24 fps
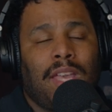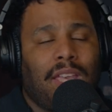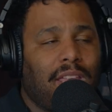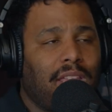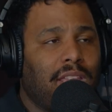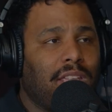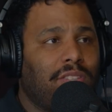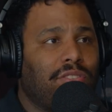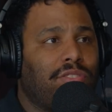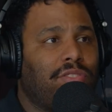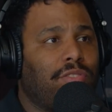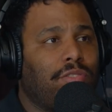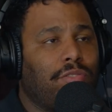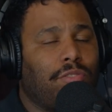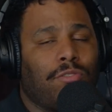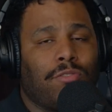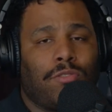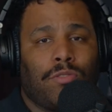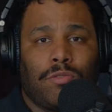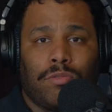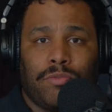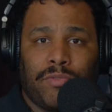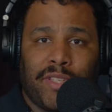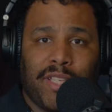
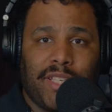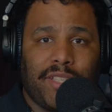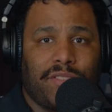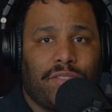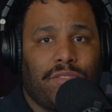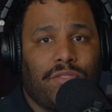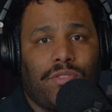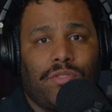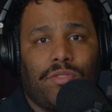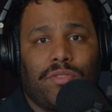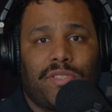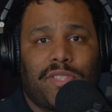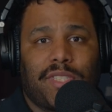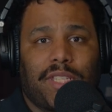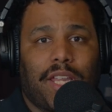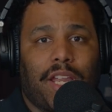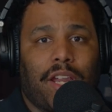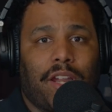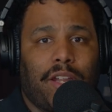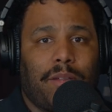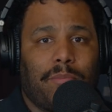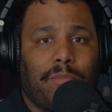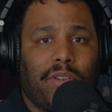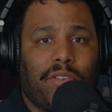into these new
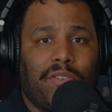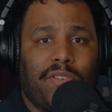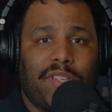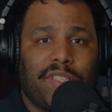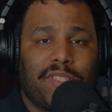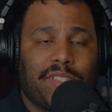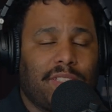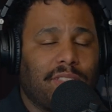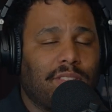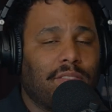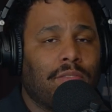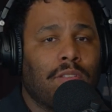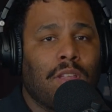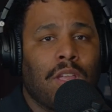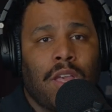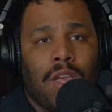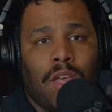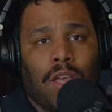scary movies and